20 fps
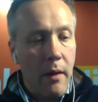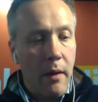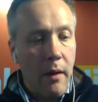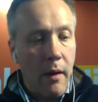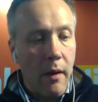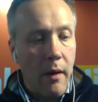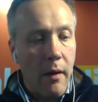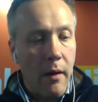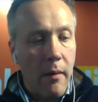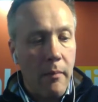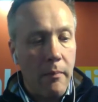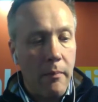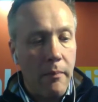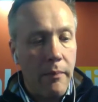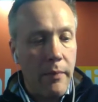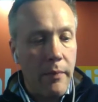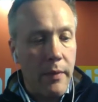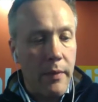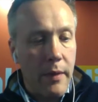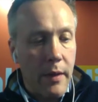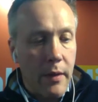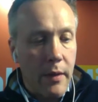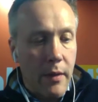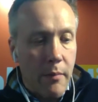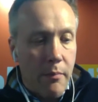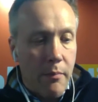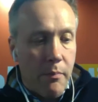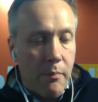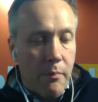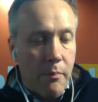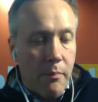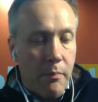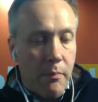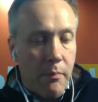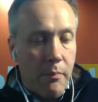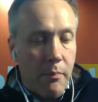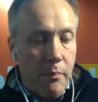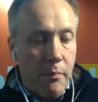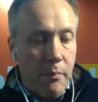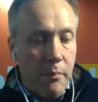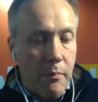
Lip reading: the